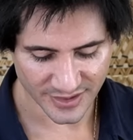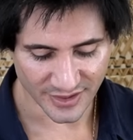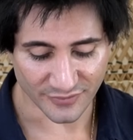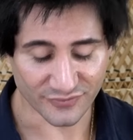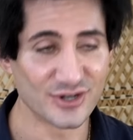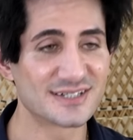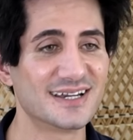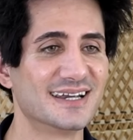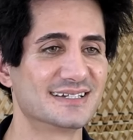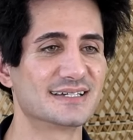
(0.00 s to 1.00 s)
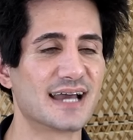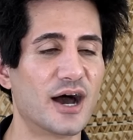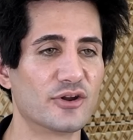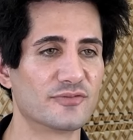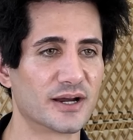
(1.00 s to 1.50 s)
The first thing is it's
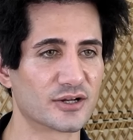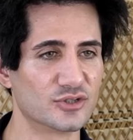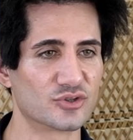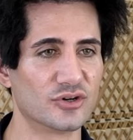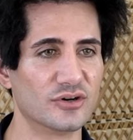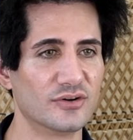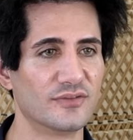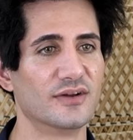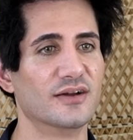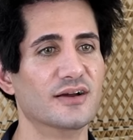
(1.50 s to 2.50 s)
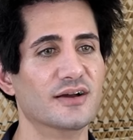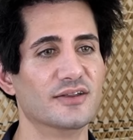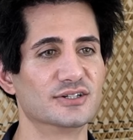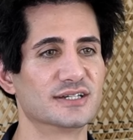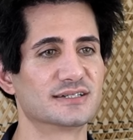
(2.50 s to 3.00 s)
out of my control.
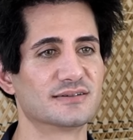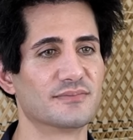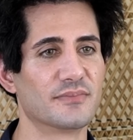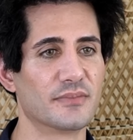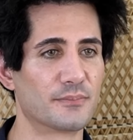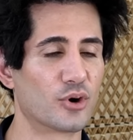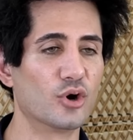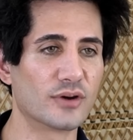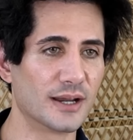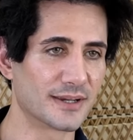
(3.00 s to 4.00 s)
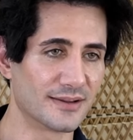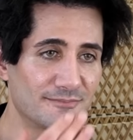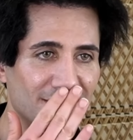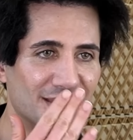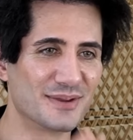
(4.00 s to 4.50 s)
There's this programming
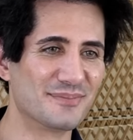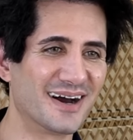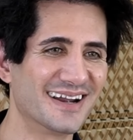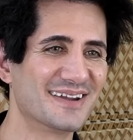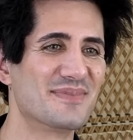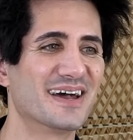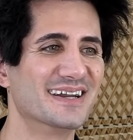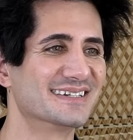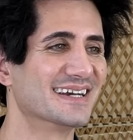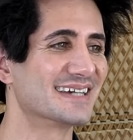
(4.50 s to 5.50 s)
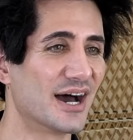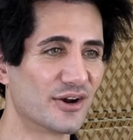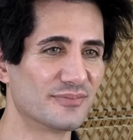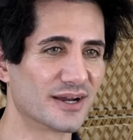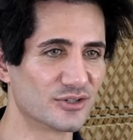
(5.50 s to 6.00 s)
in the mind that is it's out
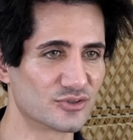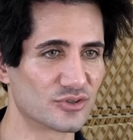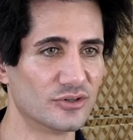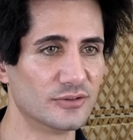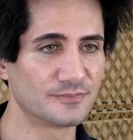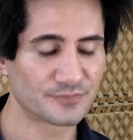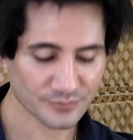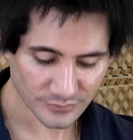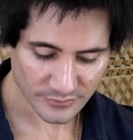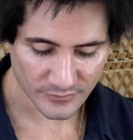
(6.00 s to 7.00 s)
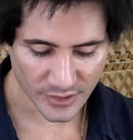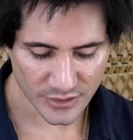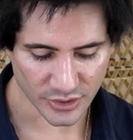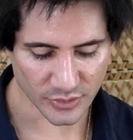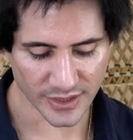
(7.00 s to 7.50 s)
of my control.
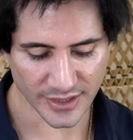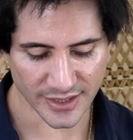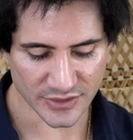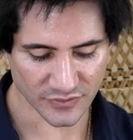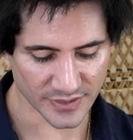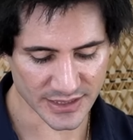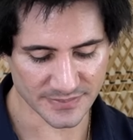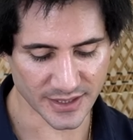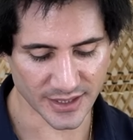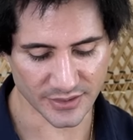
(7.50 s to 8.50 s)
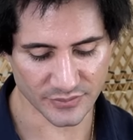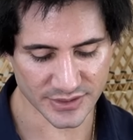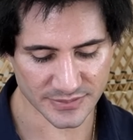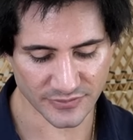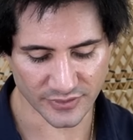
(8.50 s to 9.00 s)
So can we get an age for when this began? Was
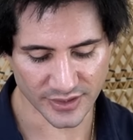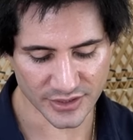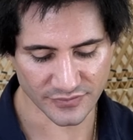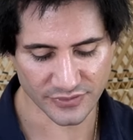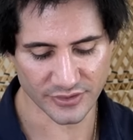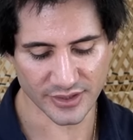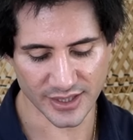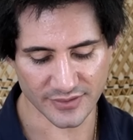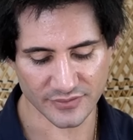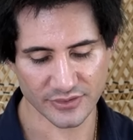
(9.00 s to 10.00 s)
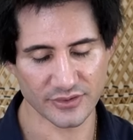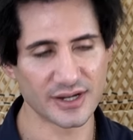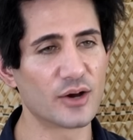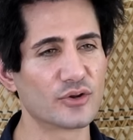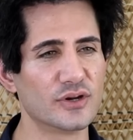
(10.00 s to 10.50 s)
this before the age of 30, after 30?
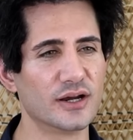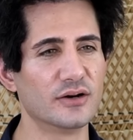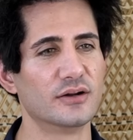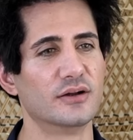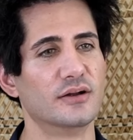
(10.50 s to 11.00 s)
How old are you now?